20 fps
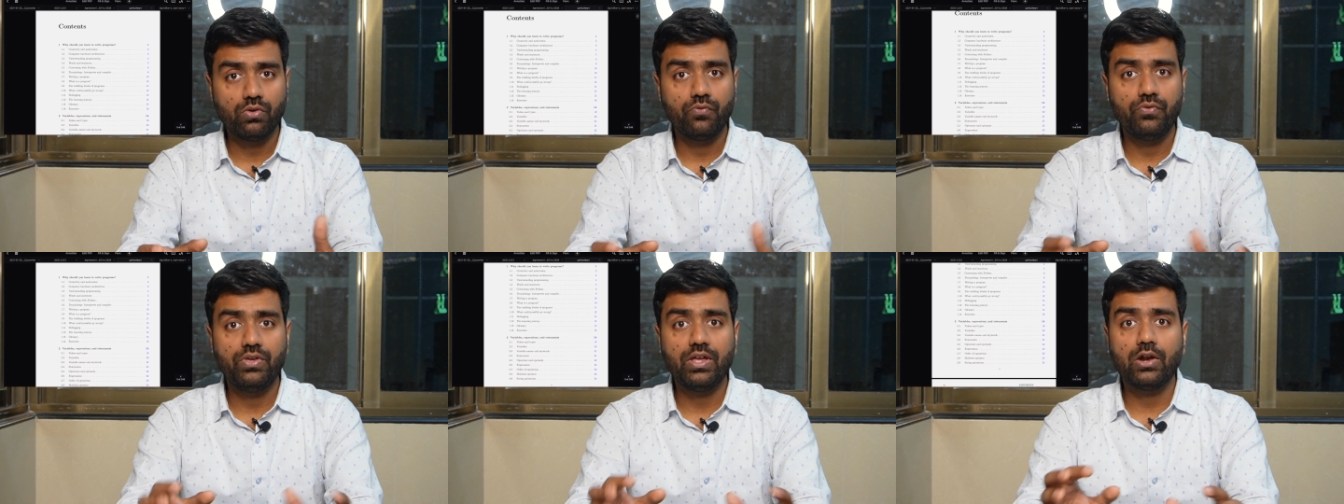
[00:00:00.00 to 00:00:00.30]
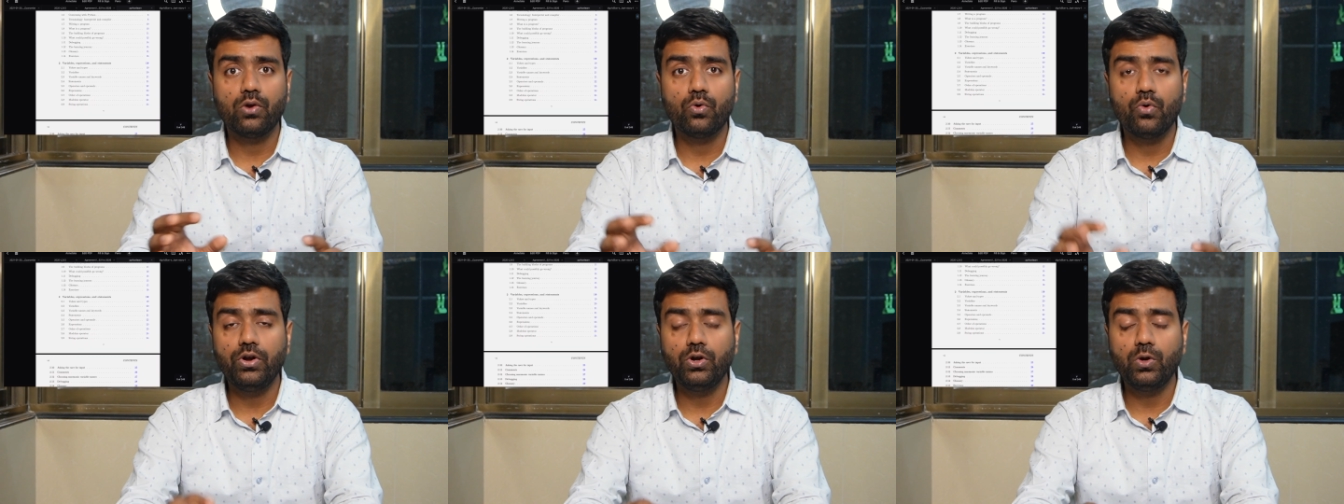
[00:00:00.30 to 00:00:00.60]
we
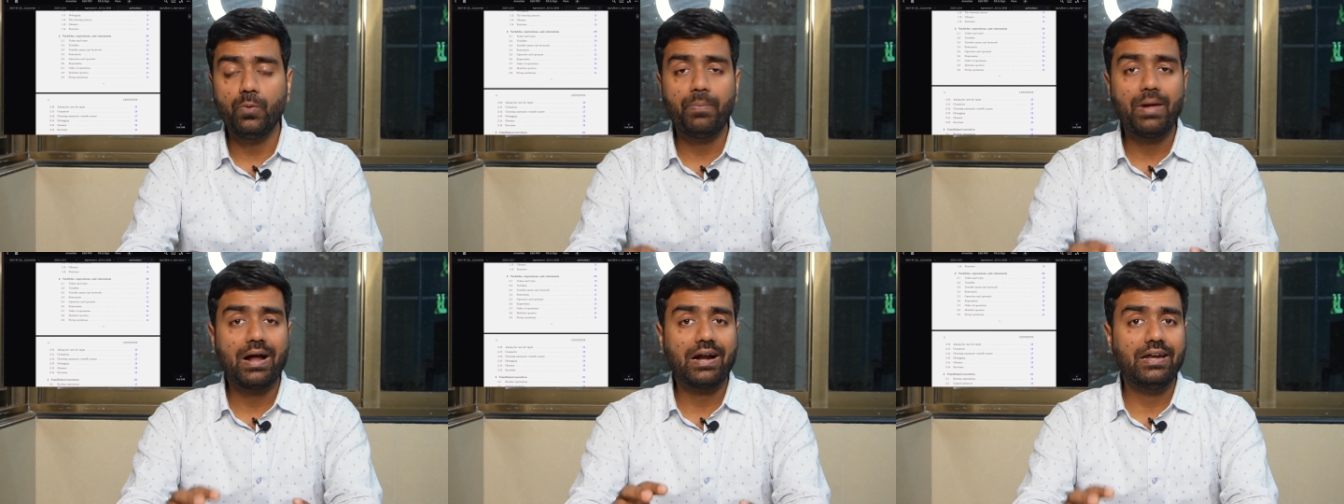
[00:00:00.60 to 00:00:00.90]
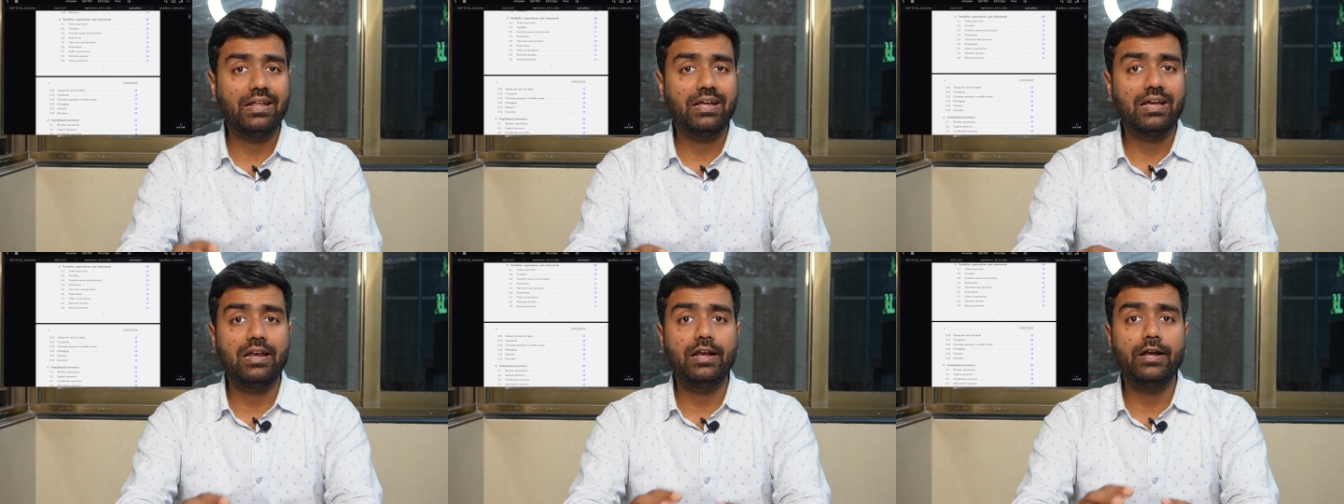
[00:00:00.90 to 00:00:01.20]
are going to
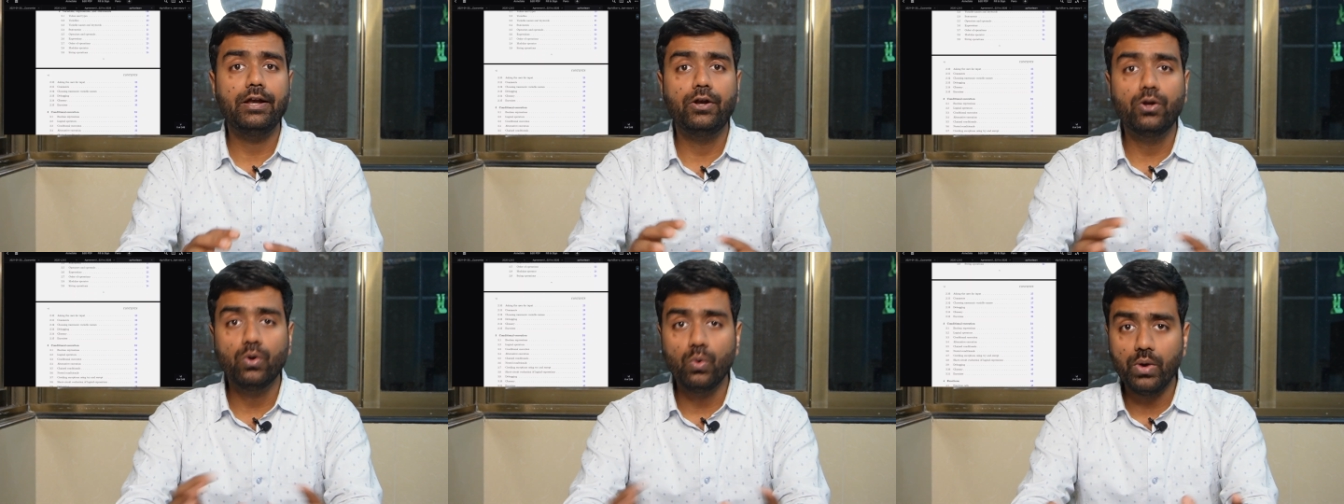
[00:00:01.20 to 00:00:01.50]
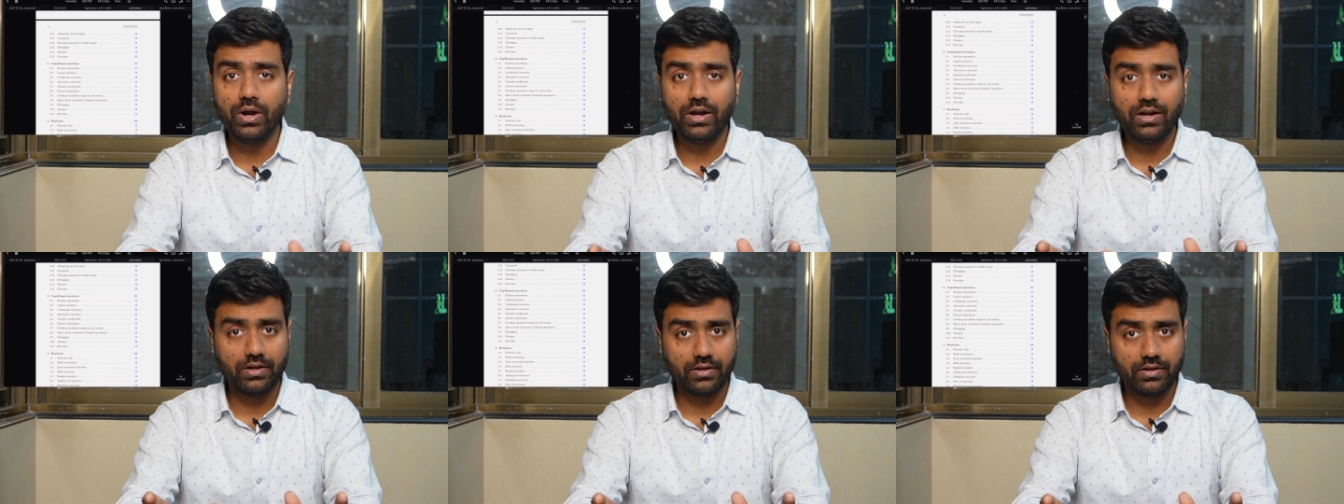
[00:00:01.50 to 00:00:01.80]
practically do
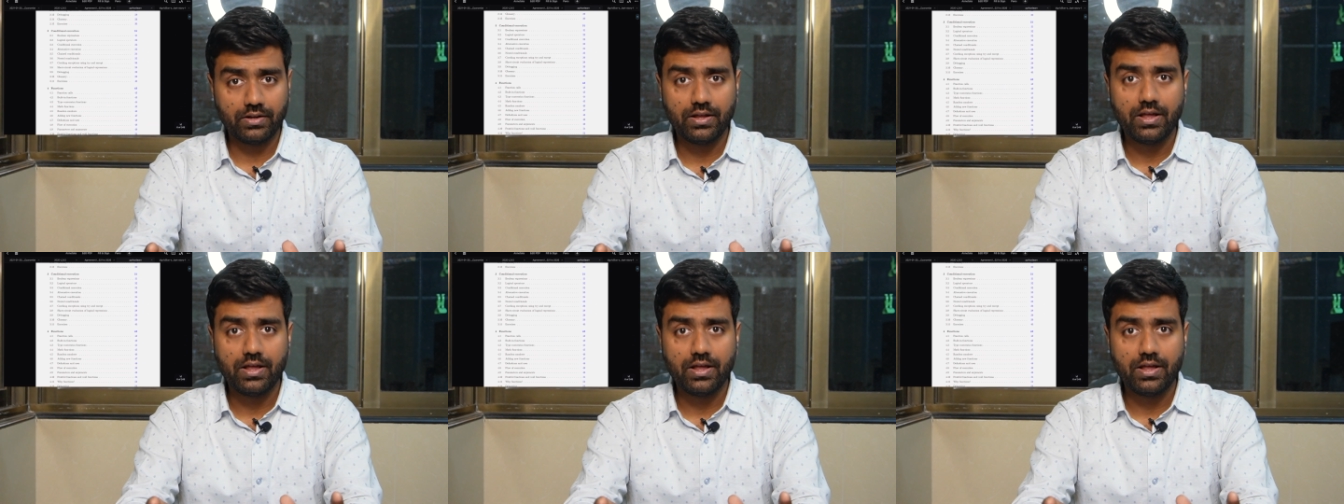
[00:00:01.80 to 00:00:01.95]
it